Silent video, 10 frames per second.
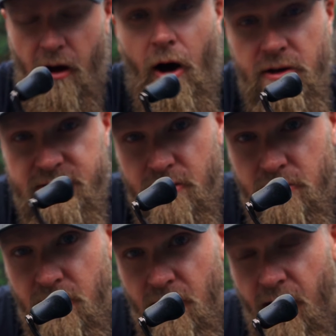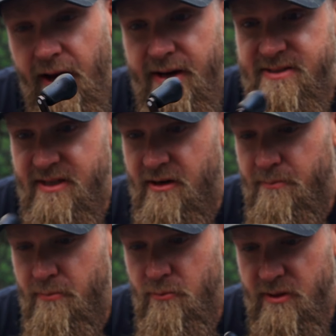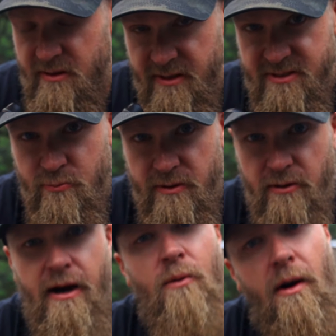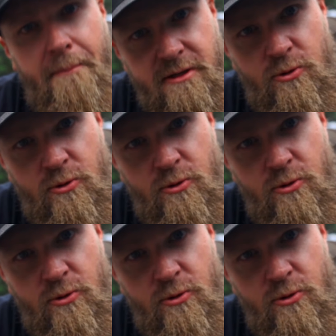Also, I got it set up with this reel and I wanna put